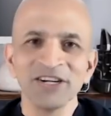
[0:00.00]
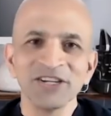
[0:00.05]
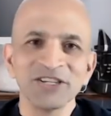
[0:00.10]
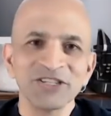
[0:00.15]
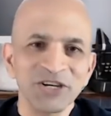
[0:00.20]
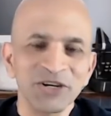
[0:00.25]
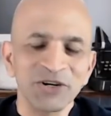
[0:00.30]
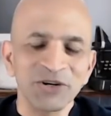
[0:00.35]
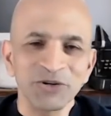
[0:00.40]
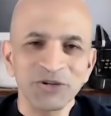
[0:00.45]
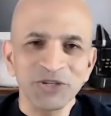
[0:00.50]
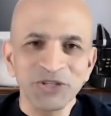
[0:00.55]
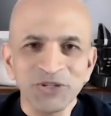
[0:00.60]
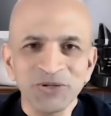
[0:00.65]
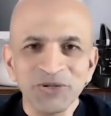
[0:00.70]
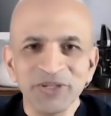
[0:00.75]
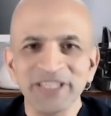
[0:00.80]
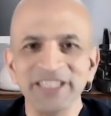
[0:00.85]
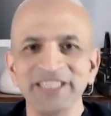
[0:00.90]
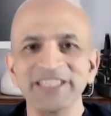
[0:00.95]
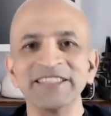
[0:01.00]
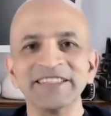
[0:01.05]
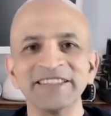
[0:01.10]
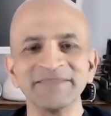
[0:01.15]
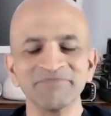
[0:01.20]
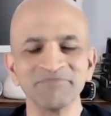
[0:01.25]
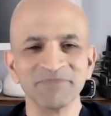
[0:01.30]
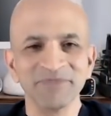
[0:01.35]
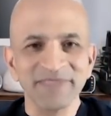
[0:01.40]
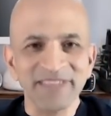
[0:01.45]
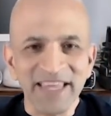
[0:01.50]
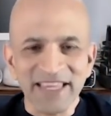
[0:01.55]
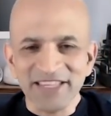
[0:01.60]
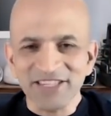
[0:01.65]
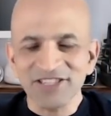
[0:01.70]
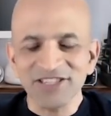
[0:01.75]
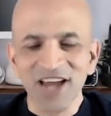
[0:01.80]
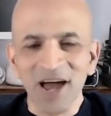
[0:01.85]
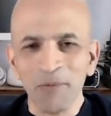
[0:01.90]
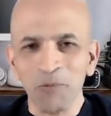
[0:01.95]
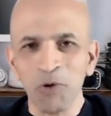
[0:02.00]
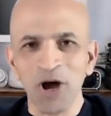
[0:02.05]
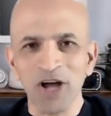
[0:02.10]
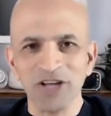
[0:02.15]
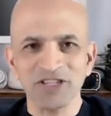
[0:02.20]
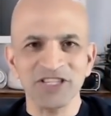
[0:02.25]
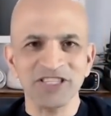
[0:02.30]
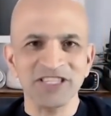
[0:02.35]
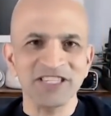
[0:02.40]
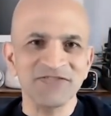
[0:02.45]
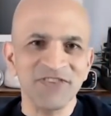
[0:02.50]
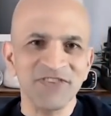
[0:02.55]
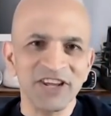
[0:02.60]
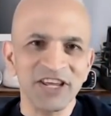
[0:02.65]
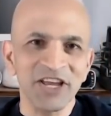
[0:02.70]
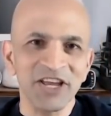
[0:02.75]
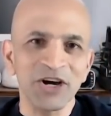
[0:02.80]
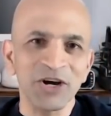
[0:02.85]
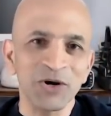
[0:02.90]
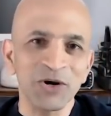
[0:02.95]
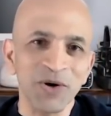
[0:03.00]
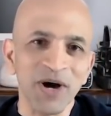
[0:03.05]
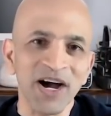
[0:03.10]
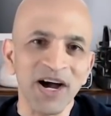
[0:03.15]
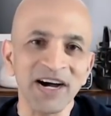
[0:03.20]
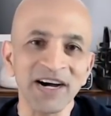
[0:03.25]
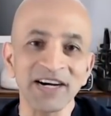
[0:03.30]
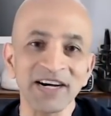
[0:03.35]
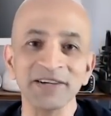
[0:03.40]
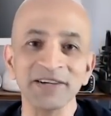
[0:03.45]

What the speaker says: so you can then stop watching this video